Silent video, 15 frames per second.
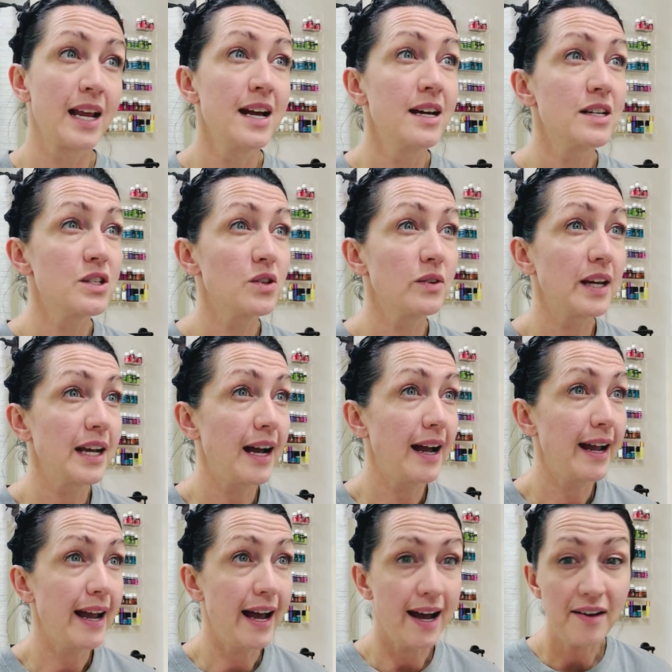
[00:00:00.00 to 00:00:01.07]
So like I
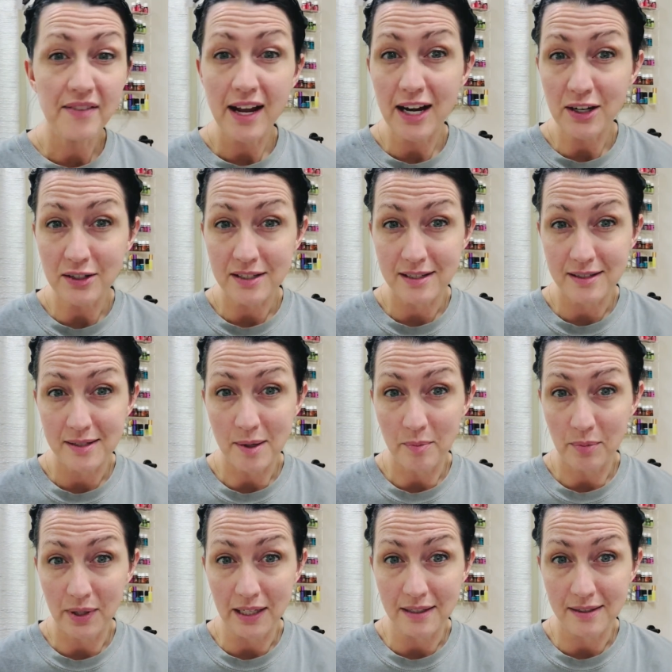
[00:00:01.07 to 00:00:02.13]
have hairs in some
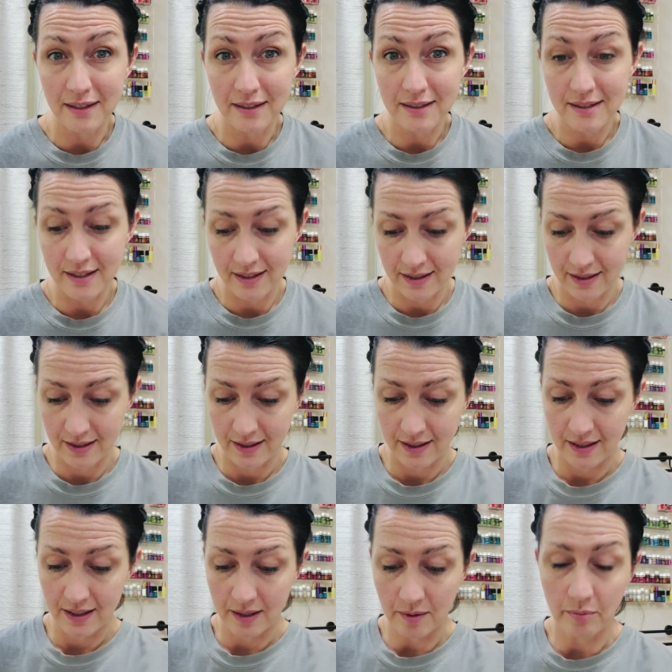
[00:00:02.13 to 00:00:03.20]
places,
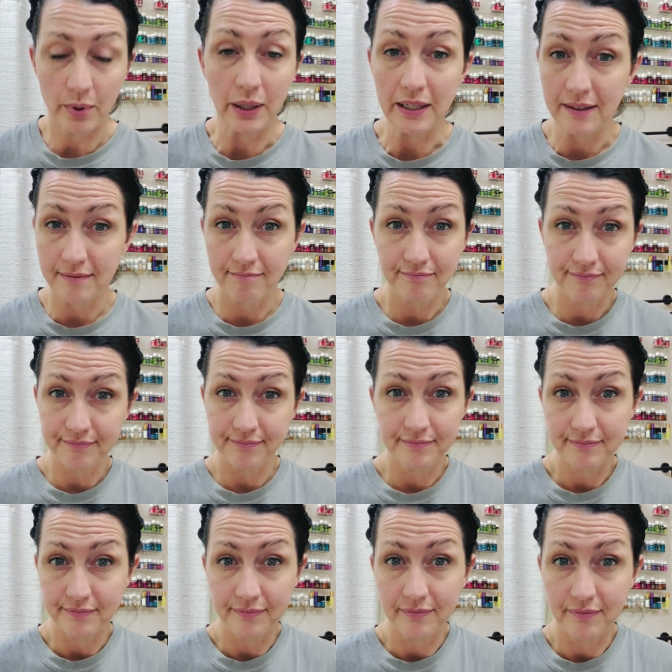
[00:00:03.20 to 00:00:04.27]
but
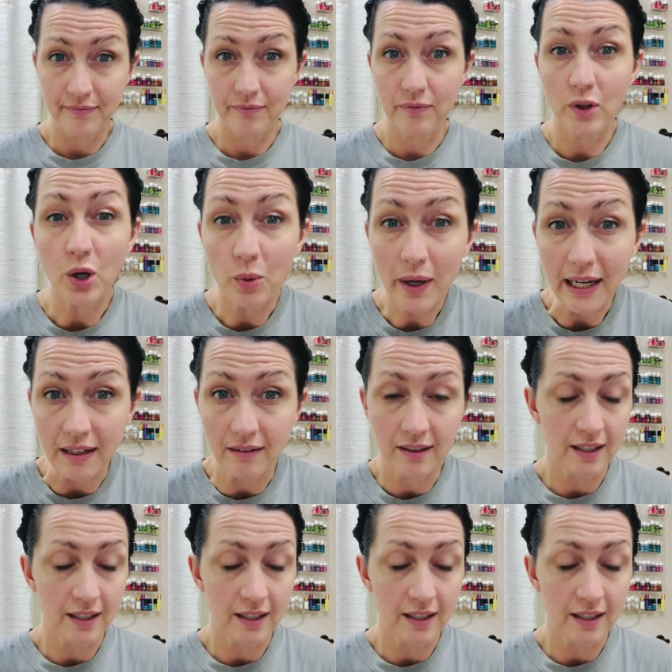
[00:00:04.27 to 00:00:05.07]
they're white.